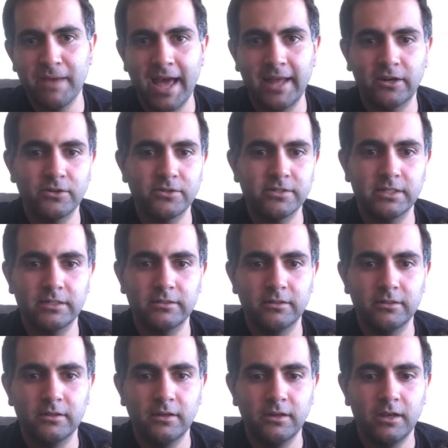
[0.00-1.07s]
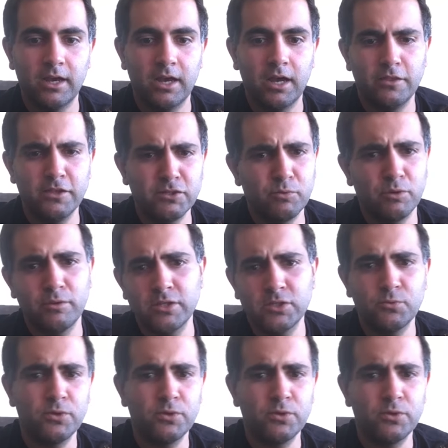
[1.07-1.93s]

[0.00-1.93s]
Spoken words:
patterns and this one.